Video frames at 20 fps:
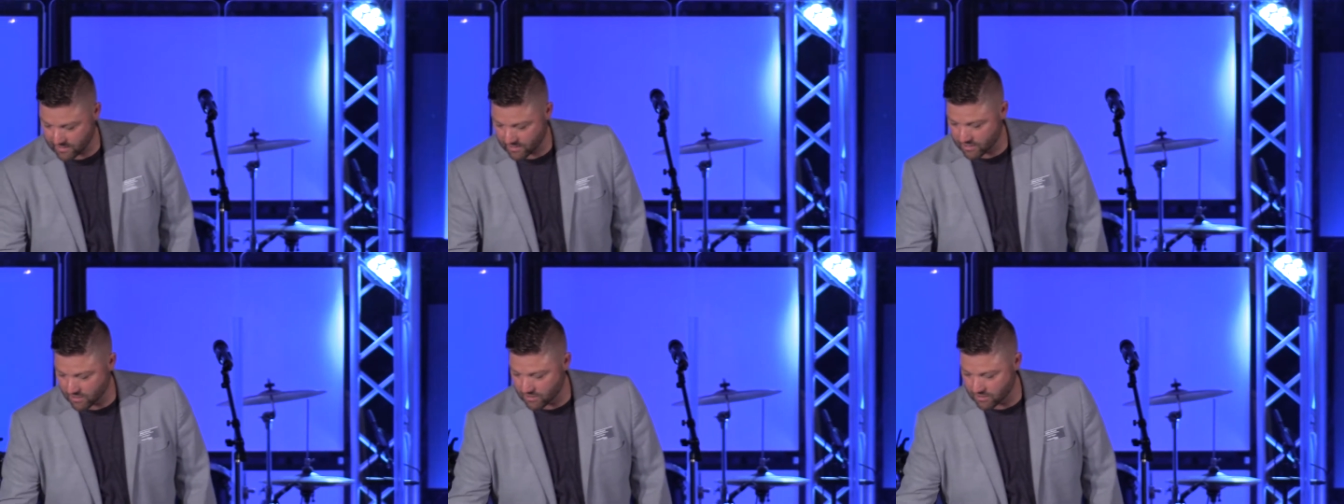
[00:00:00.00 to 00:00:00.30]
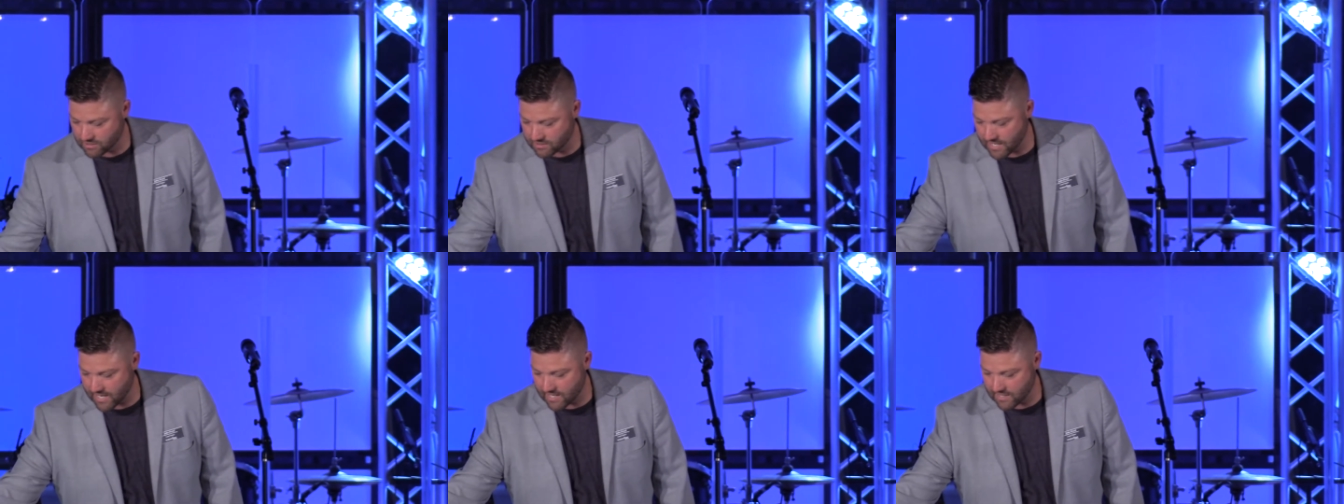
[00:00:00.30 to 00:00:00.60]
like you're
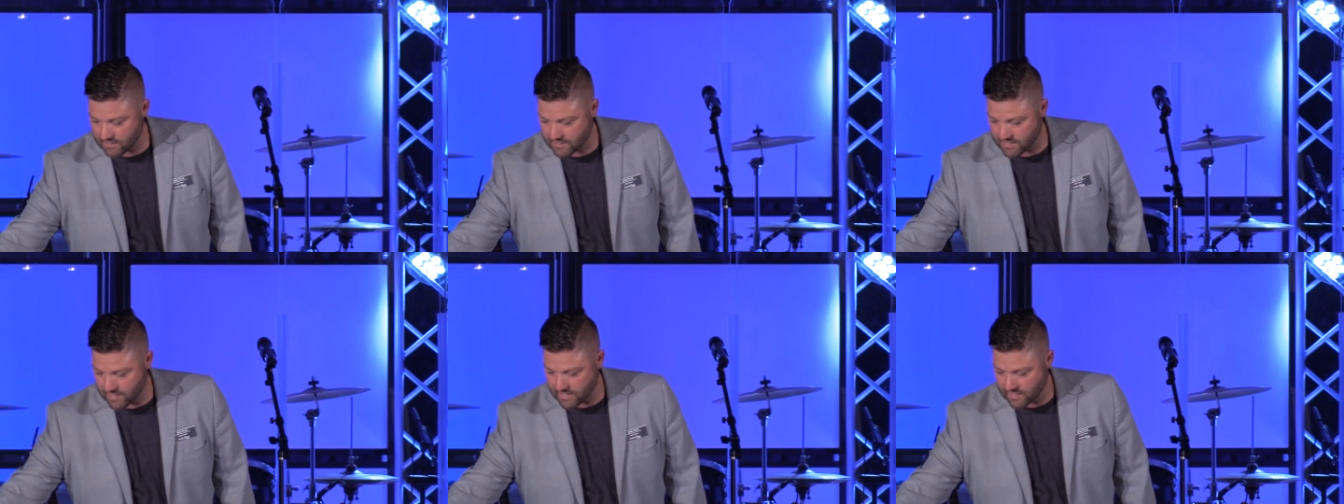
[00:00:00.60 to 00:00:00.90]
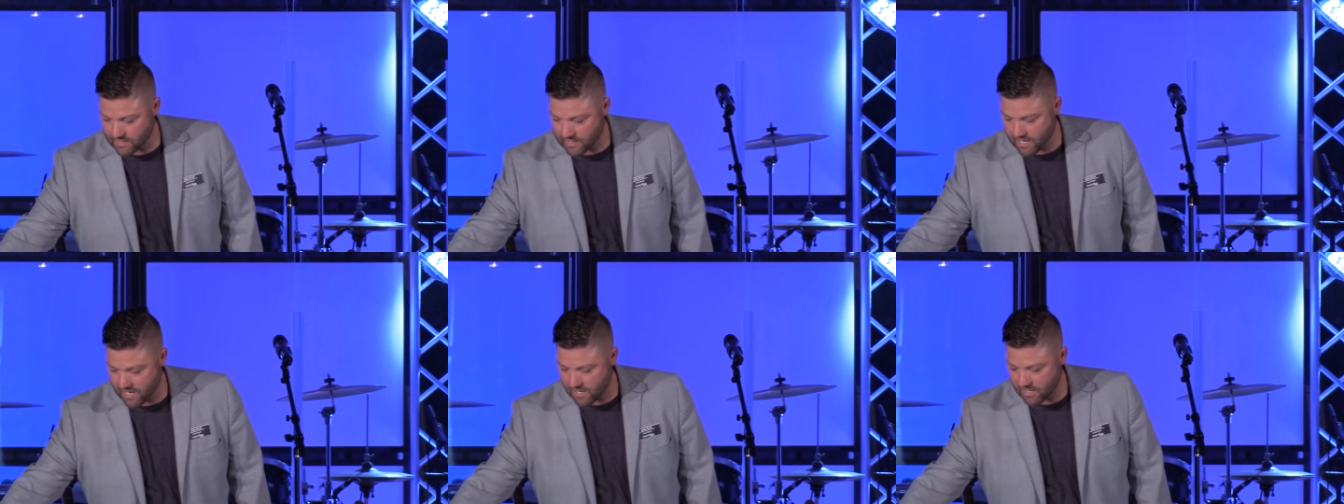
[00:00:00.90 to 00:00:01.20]

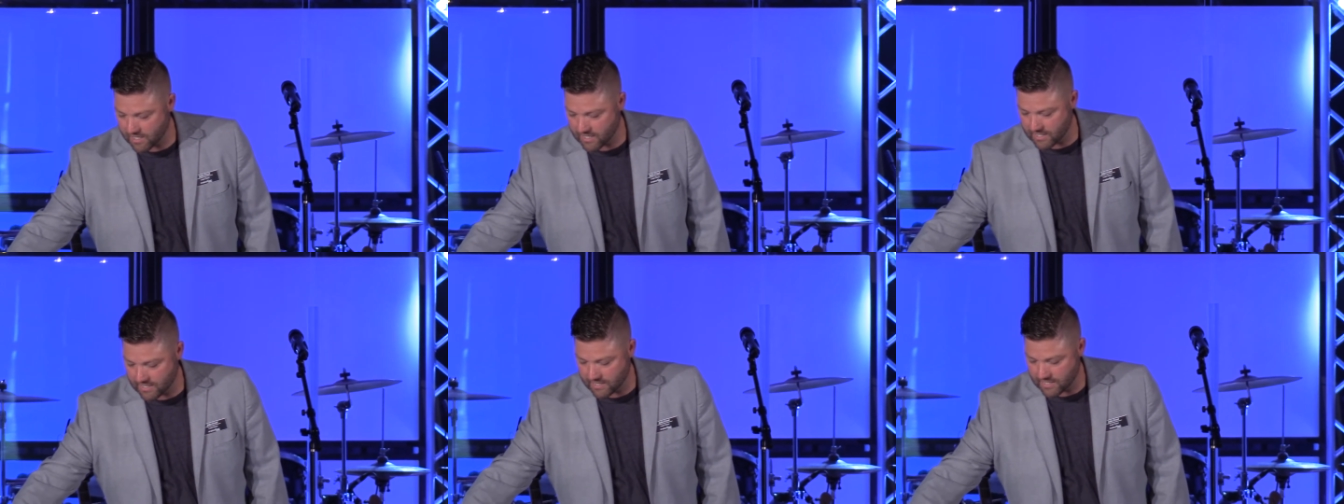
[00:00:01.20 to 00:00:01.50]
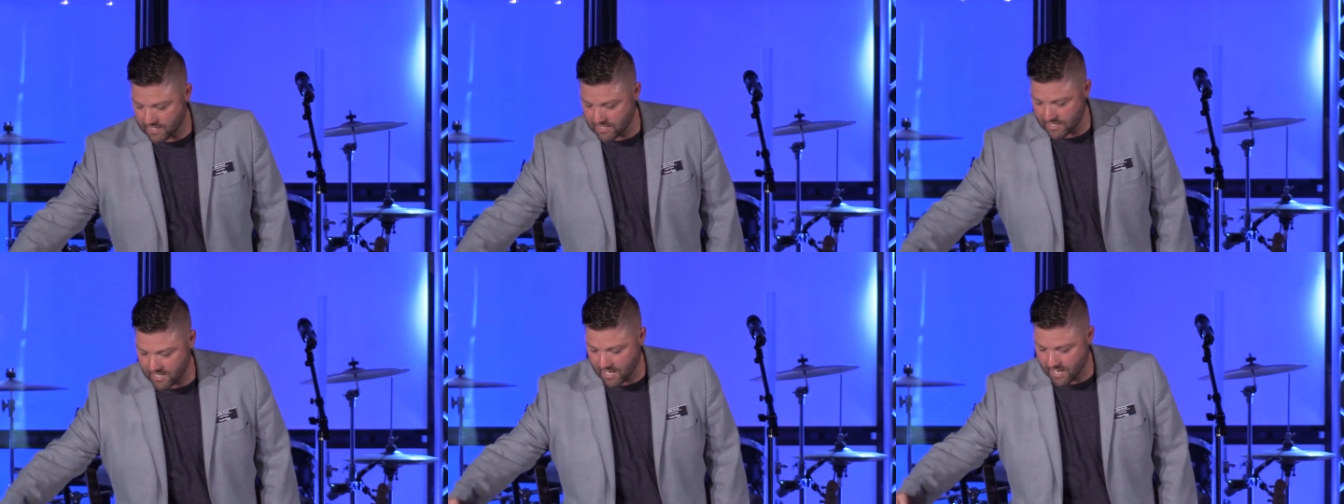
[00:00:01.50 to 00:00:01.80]
sitting there in
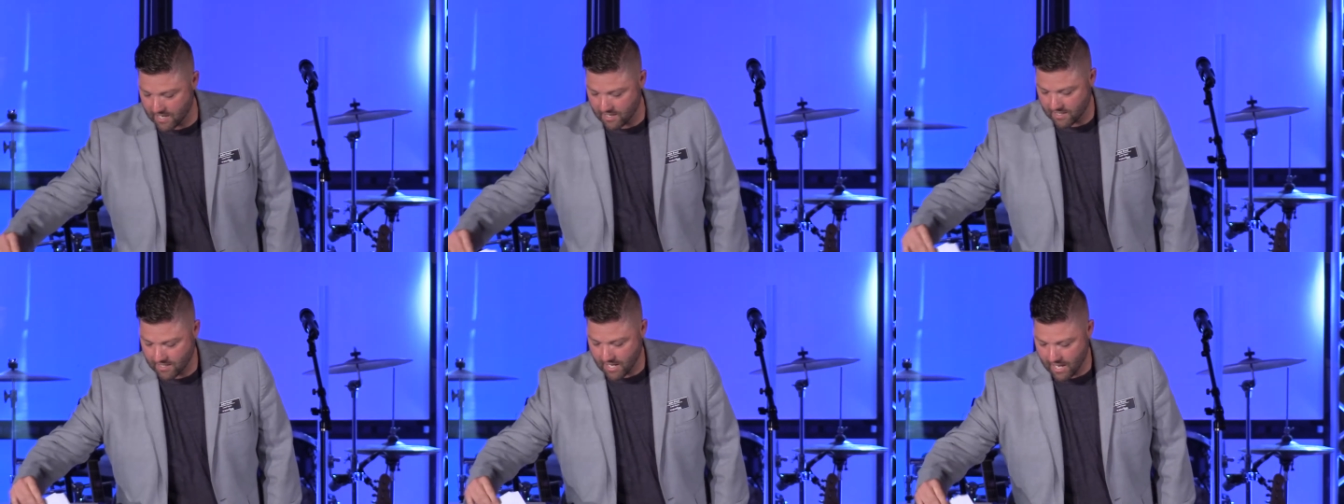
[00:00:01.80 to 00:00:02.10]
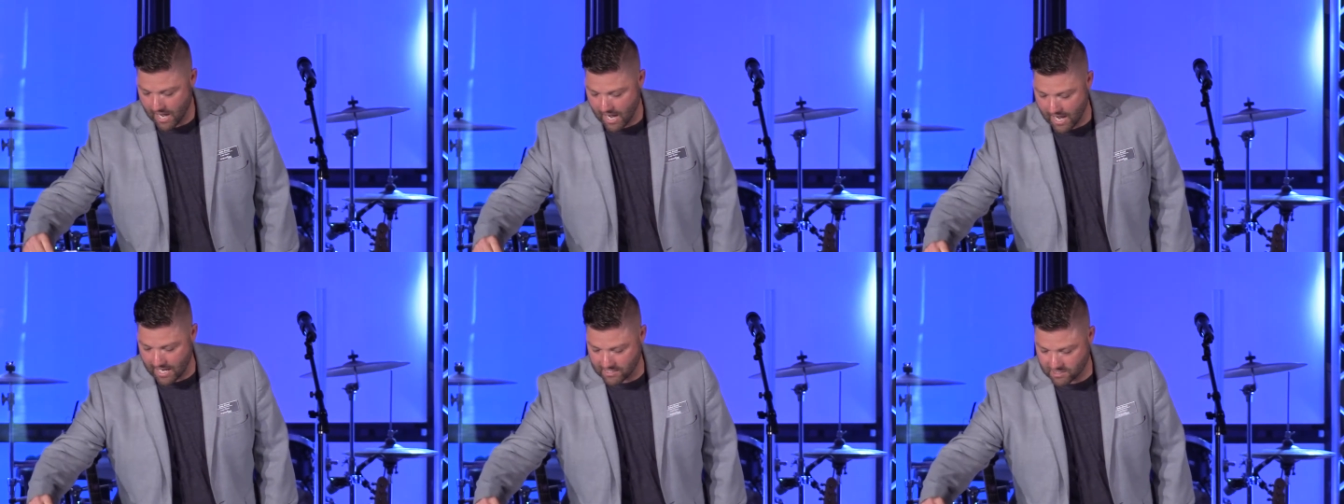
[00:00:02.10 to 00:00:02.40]
the
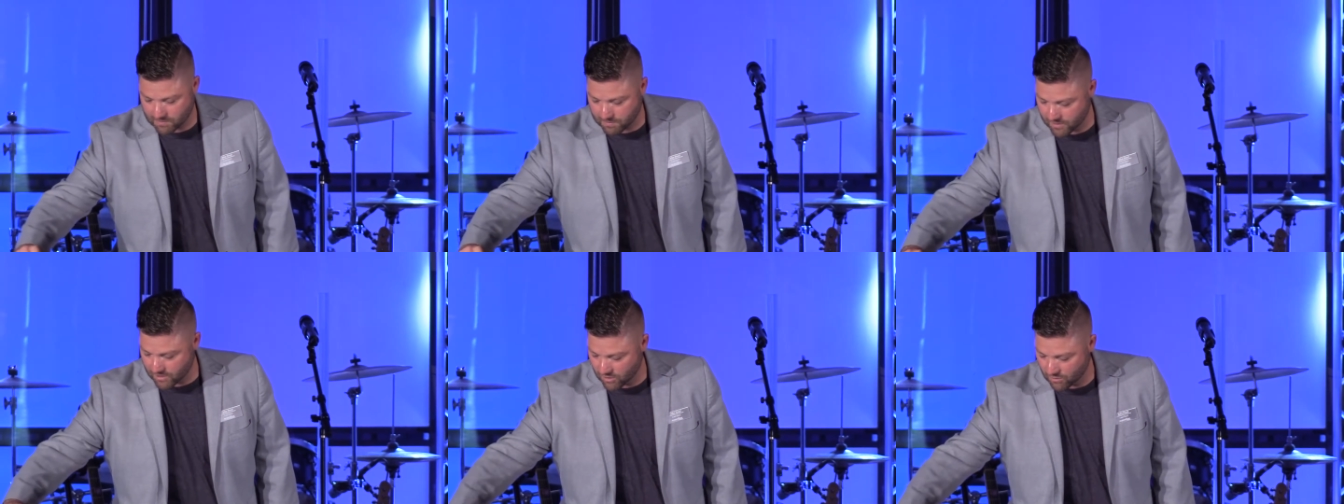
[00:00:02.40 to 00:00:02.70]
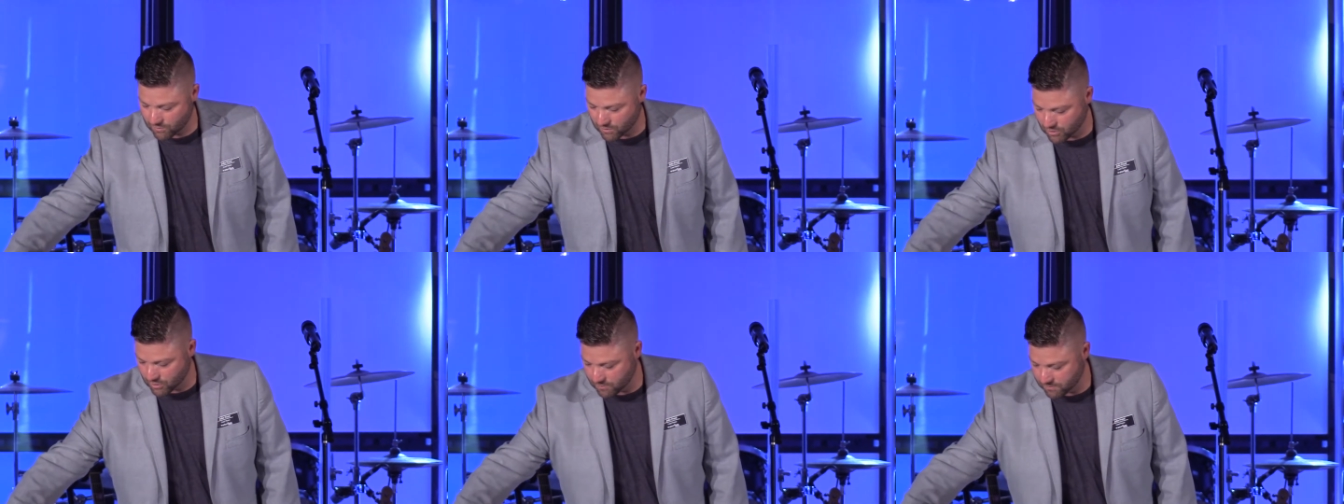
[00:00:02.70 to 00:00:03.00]
hospital
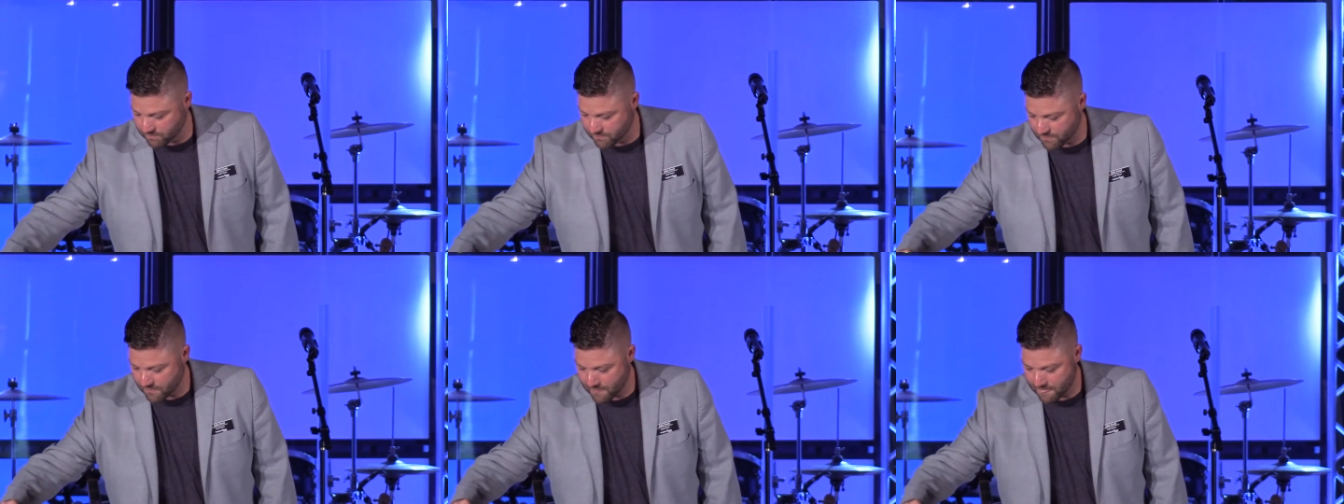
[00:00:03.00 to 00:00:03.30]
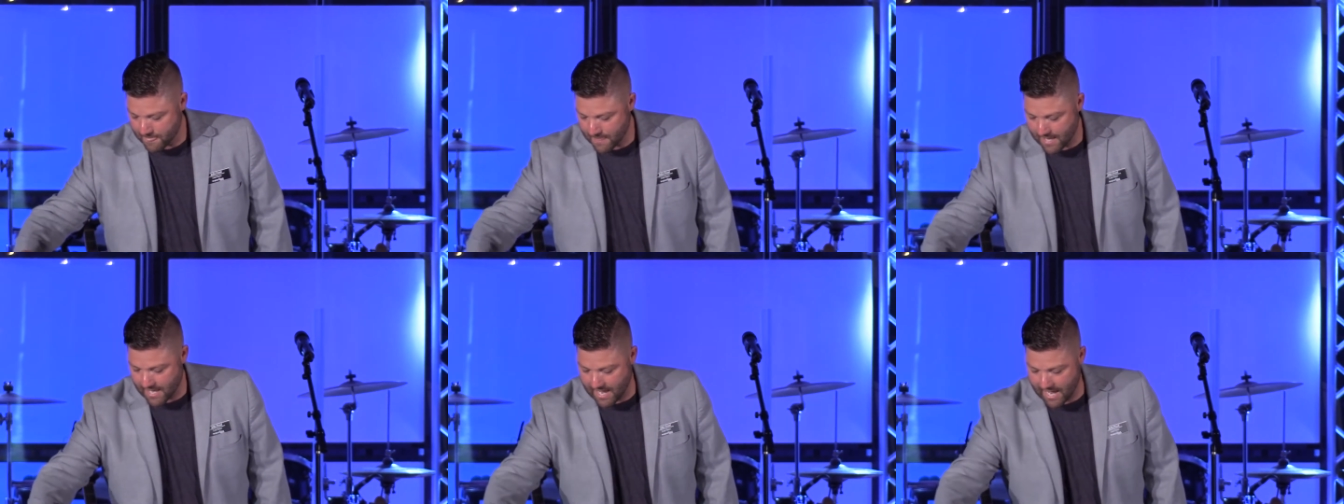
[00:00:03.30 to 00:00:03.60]
room,
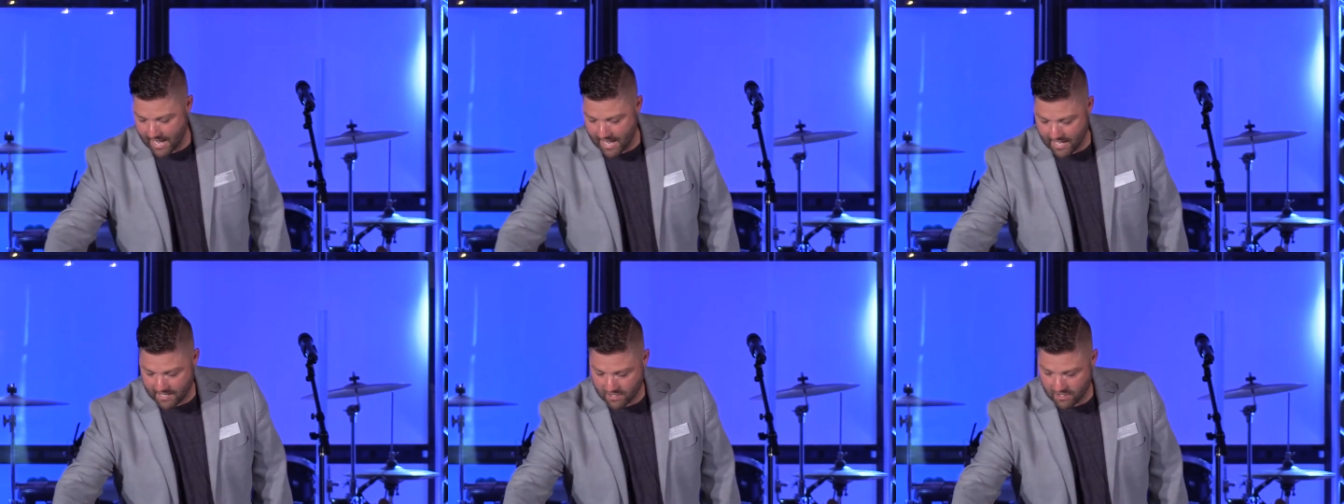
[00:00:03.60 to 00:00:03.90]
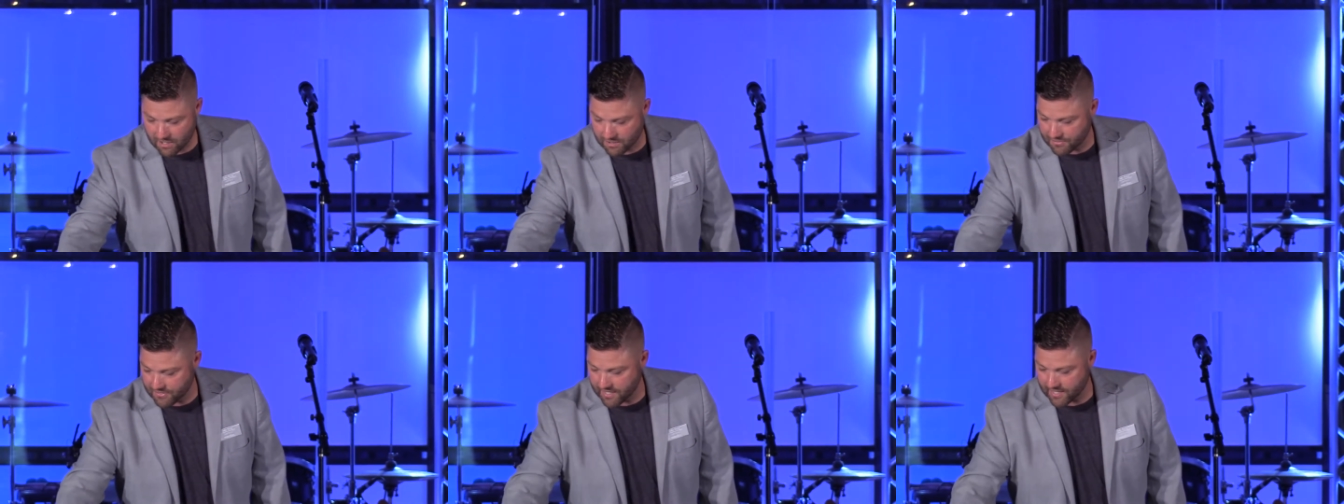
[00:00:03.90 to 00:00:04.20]
and
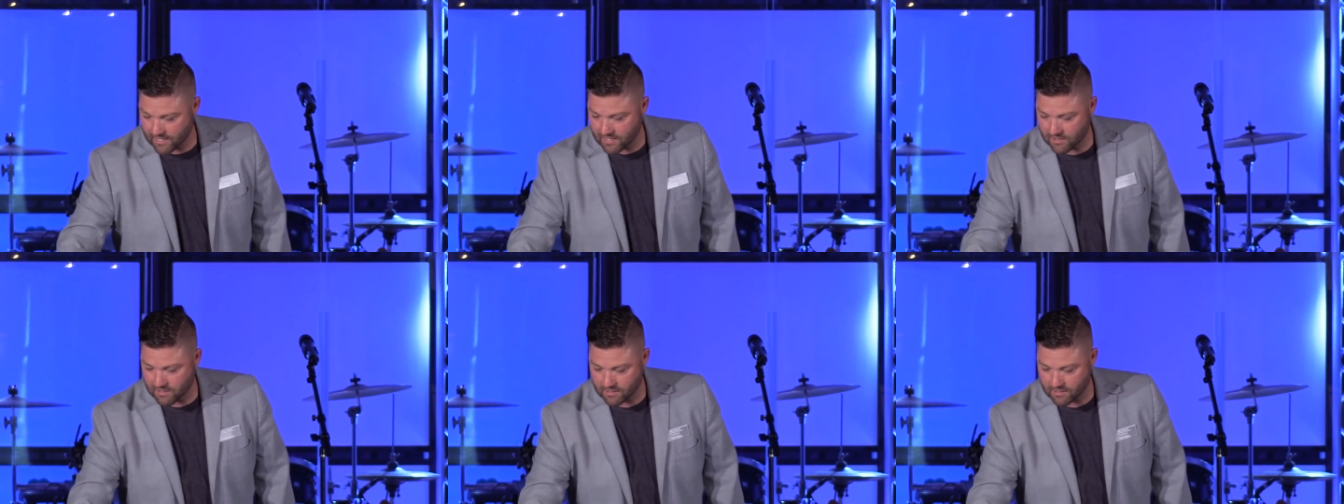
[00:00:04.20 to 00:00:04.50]
you're thinking to